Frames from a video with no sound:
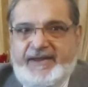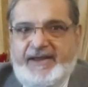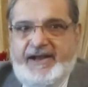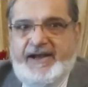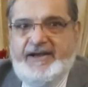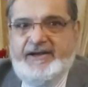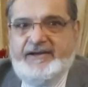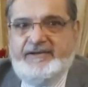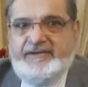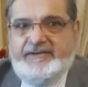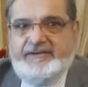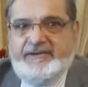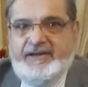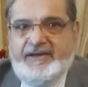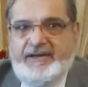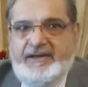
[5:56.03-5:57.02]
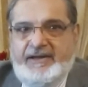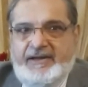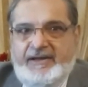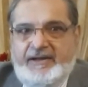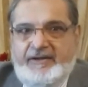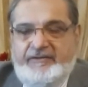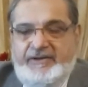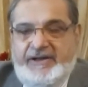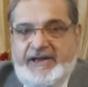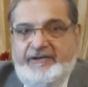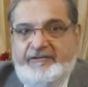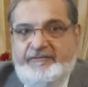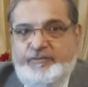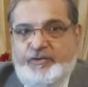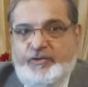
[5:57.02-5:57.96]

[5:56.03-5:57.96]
And we have